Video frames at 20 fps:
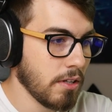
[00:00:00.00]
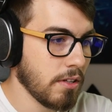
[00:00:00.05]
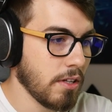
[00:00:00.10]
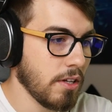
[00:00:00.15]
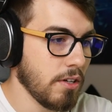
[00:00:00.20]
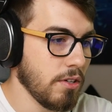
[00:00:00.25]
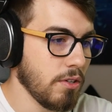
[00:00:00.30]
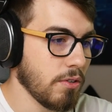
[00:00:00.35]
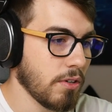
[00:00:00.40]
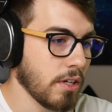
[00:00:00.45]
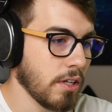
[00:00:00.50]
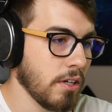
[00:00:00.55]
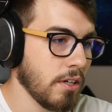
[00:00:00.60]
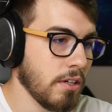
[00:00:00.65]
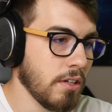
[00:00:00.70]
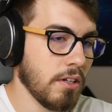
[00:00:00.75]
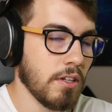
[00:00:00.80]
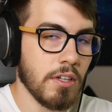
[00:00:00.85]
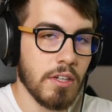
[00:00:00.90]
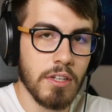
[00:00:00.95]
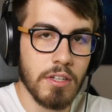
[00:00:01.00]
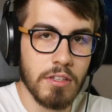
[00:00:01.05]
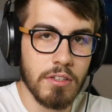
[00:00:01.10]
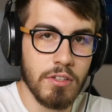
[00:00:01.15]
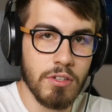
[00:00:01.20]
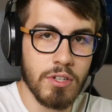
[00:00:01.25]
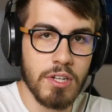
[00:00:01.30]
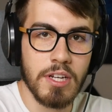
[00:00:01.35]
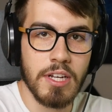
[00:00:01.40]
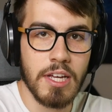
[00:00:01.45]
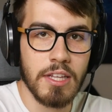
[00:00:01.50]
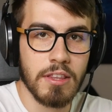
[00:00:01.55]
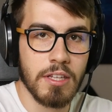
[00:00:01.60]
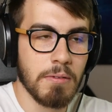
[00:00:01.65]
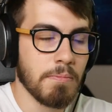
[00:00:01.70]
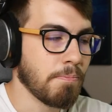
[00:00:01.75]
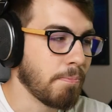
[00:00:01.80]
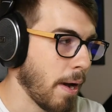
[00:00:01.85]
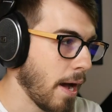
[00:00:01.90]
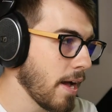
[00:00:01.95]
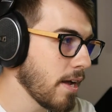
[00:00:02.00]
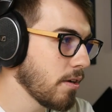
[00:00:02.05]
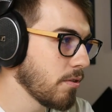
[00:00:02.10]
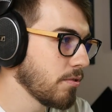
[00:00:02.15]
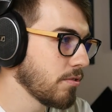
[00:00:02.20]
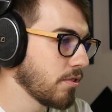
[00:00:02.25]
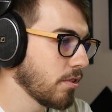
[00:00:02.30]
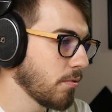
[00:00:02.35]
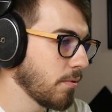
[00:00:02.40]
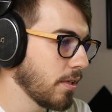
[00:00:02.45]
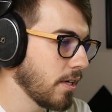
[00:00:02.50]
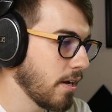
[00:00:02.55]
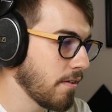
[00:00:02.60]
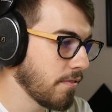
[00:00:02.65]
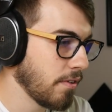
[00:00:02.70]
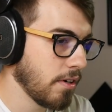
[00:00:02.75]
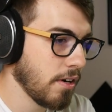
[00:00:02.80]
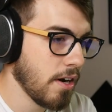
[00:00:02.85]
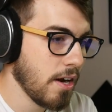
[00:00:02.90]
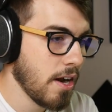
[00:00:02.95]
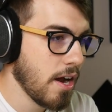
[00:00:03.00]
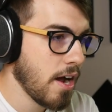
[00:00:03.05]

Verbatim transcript: then you can you can get their bios or whatever.